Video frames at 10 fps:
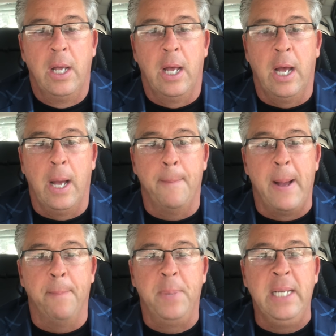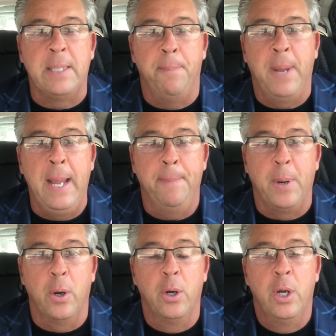a piece of
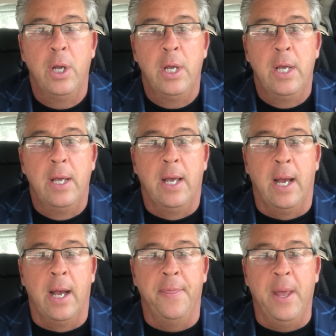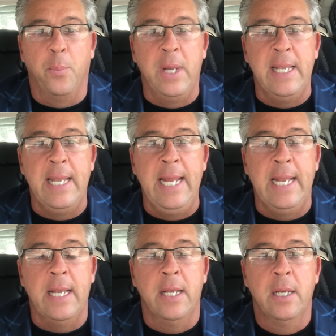paper that we needed